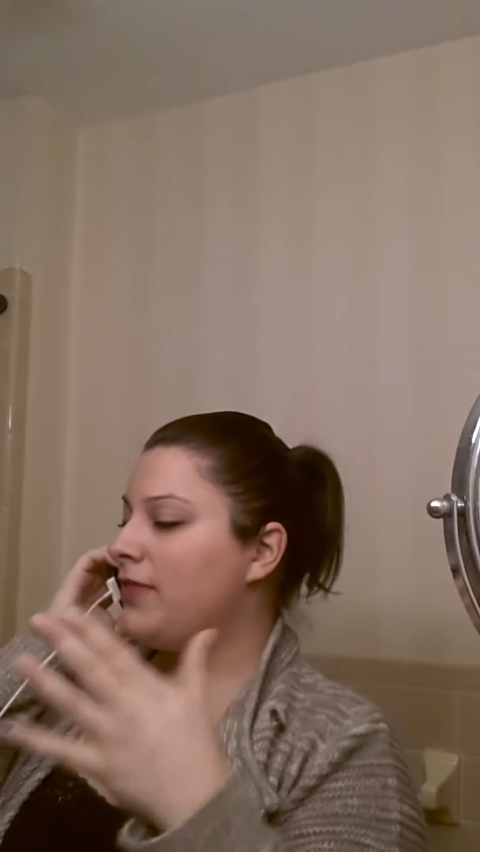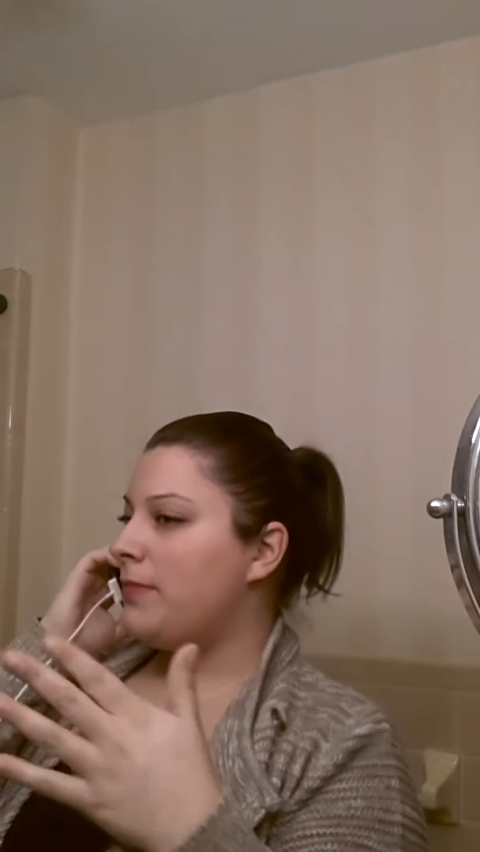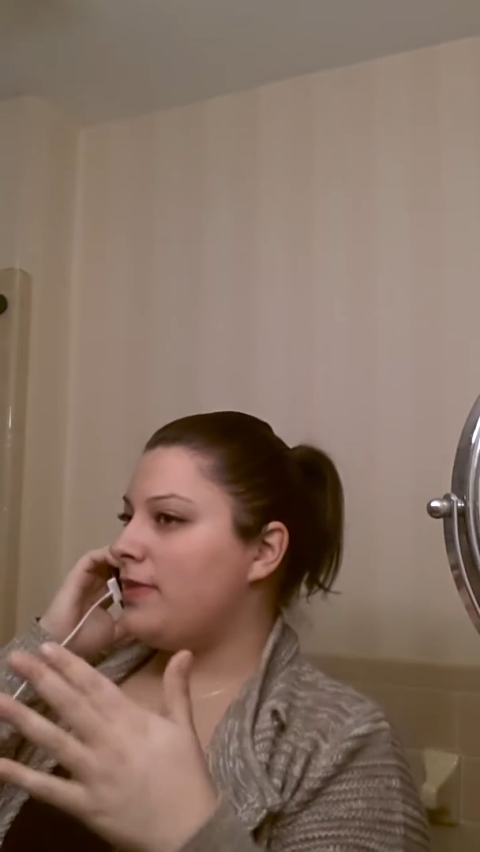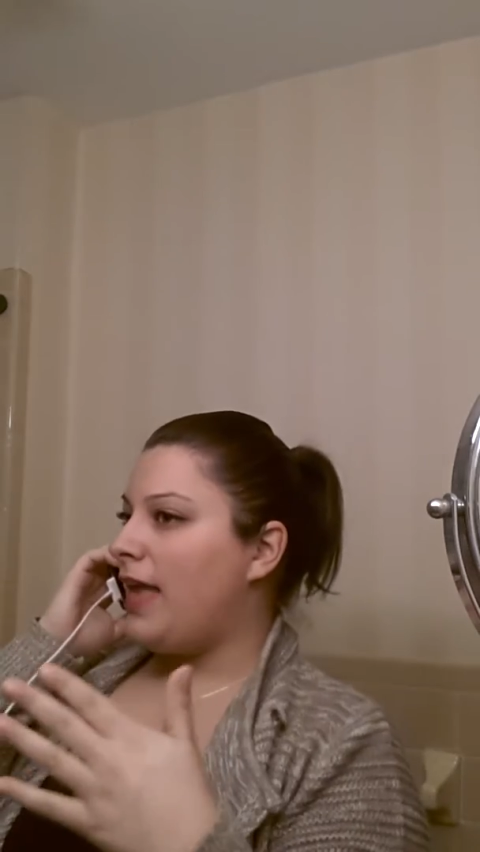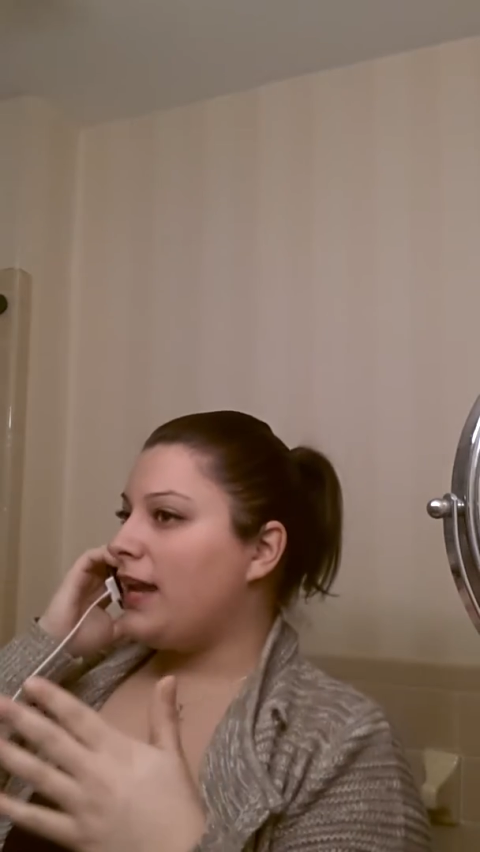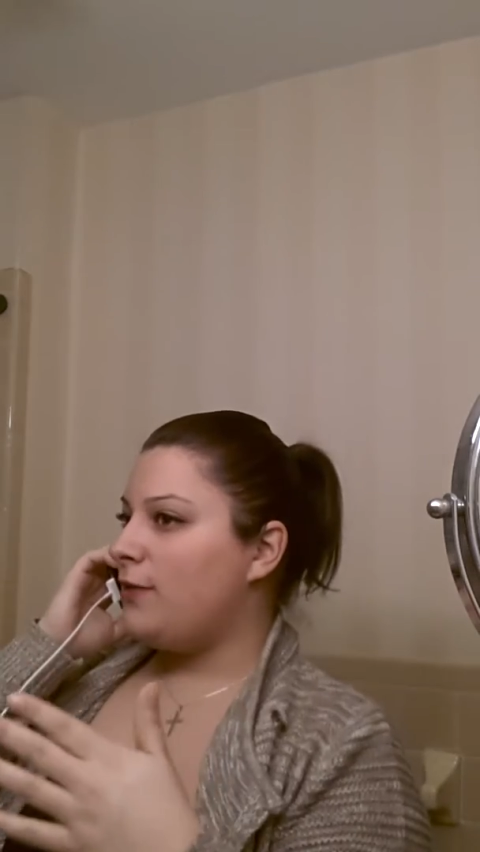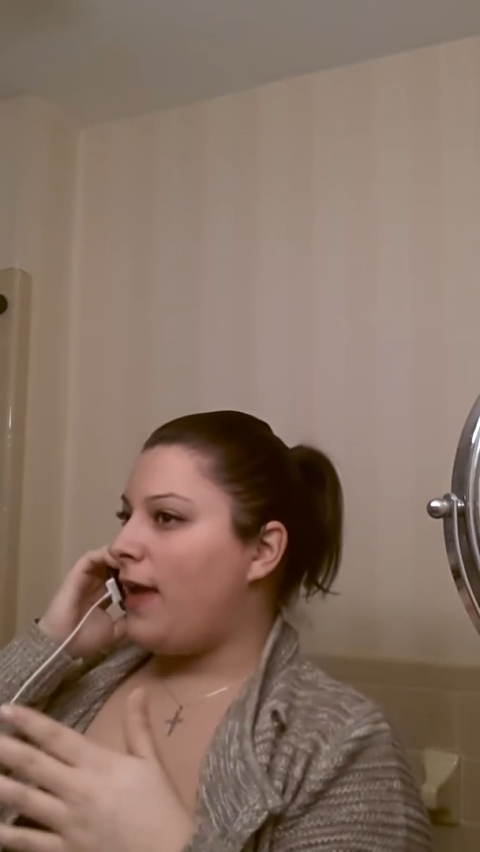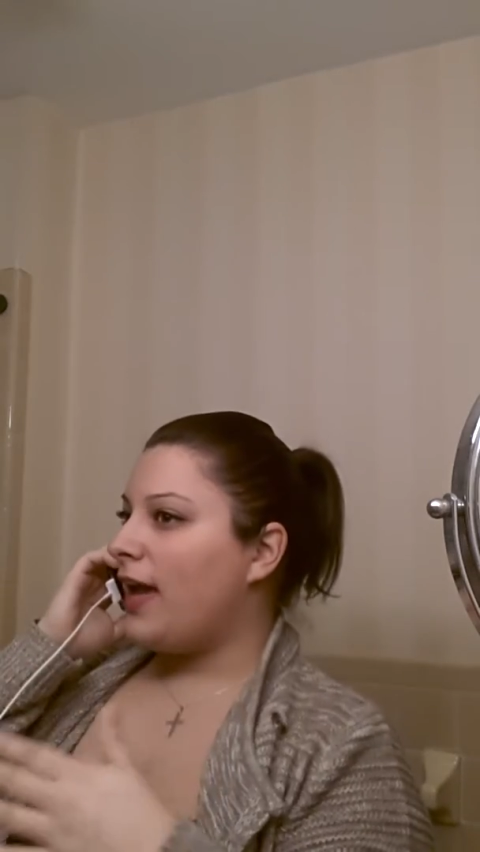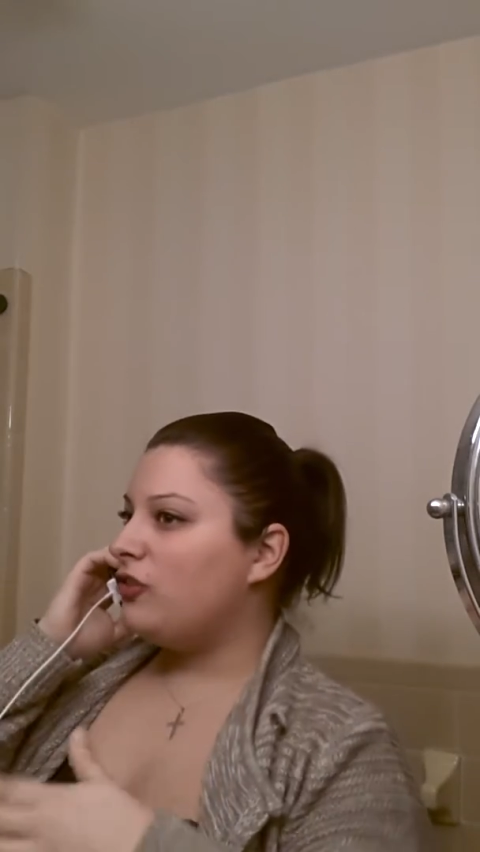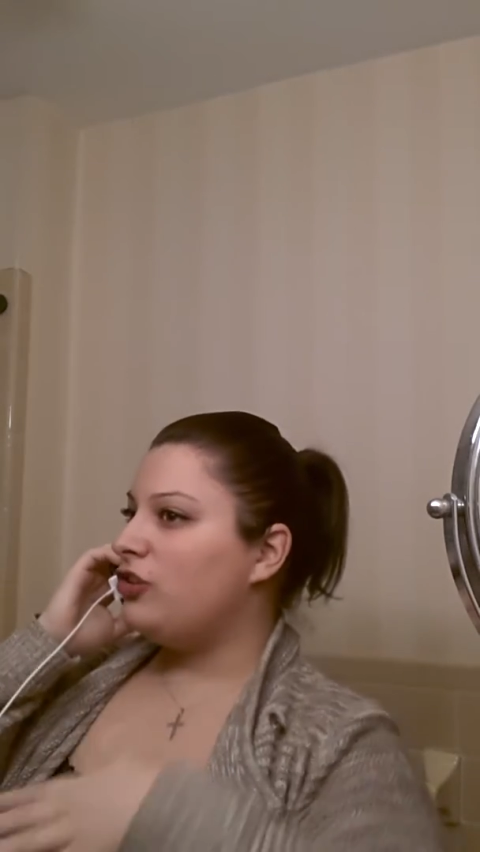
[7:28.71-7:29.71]
them the
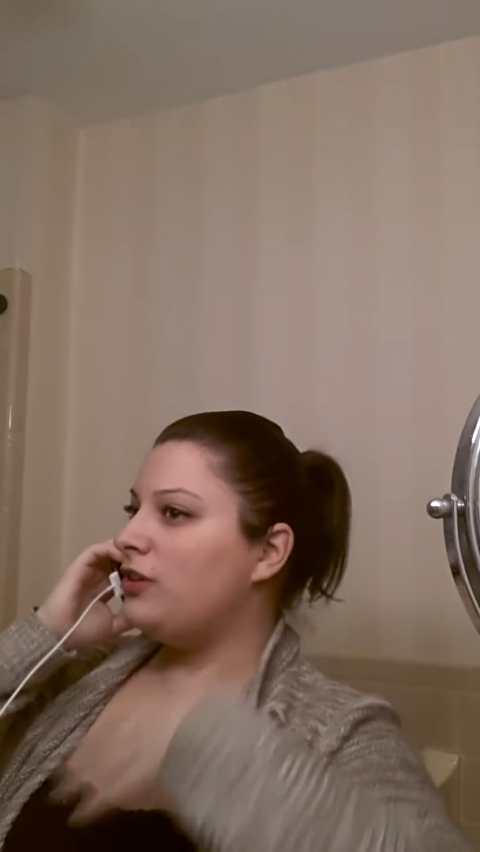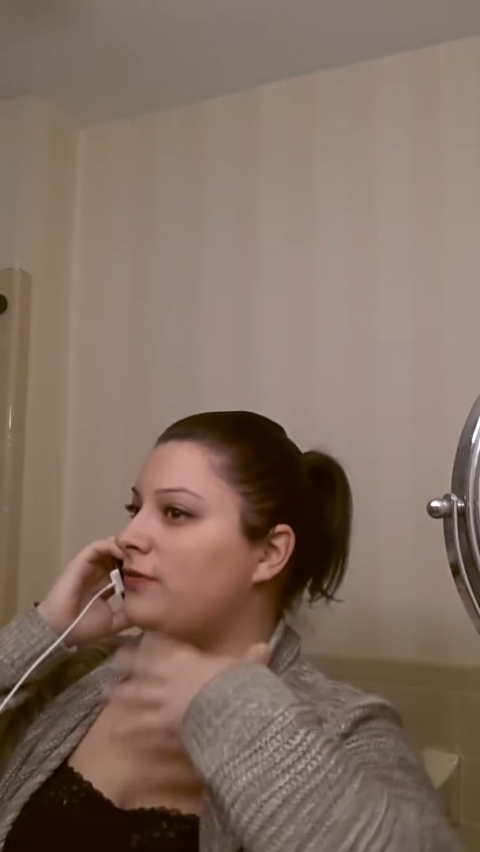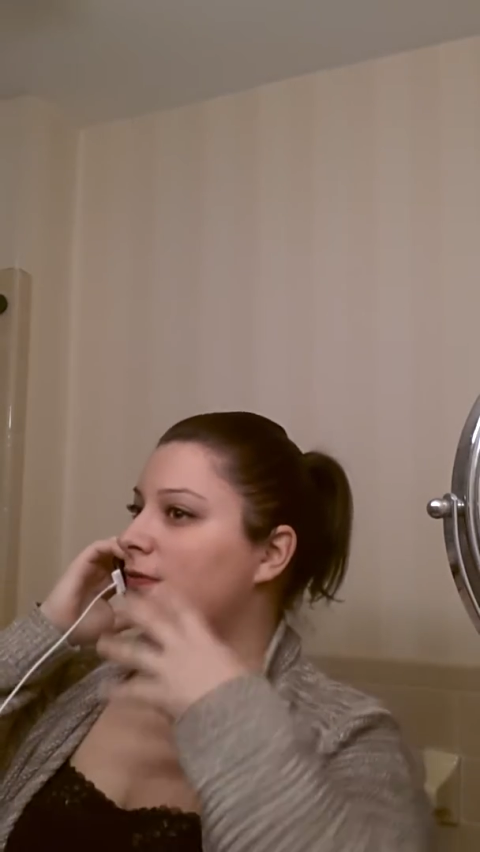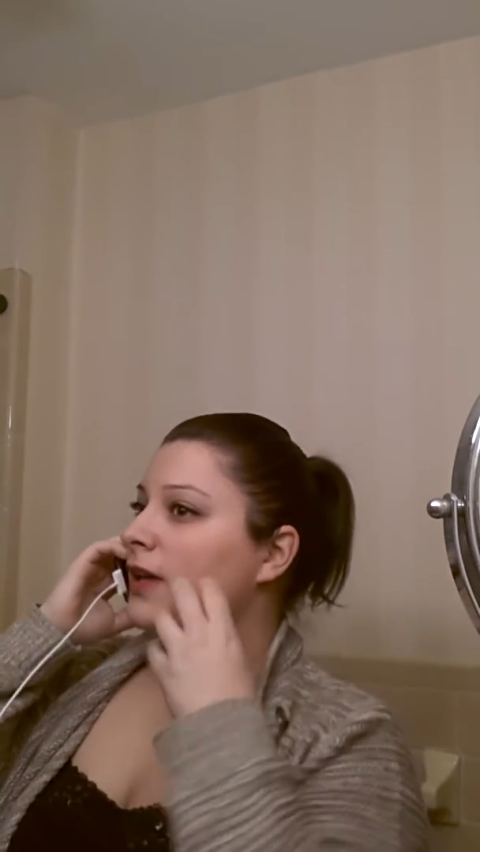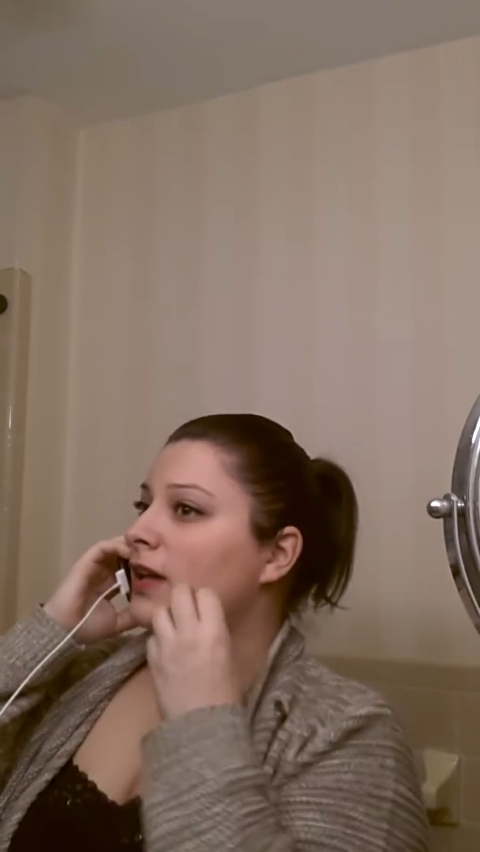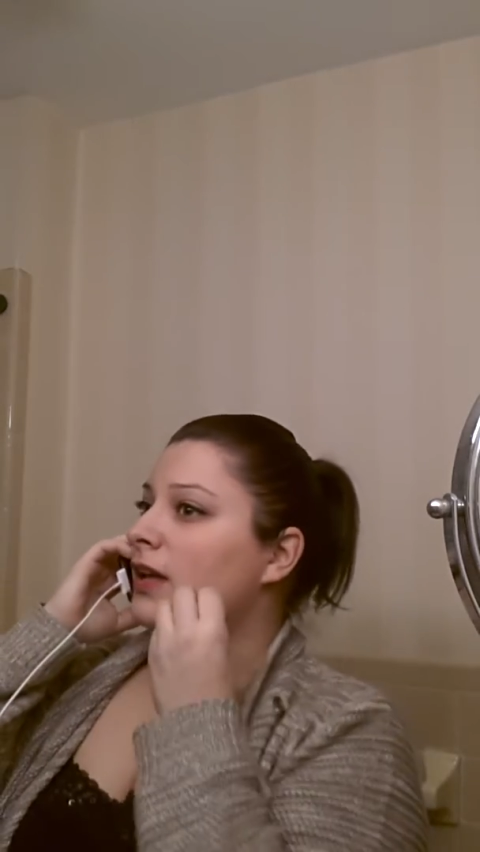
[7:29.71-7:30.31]
satisfaction of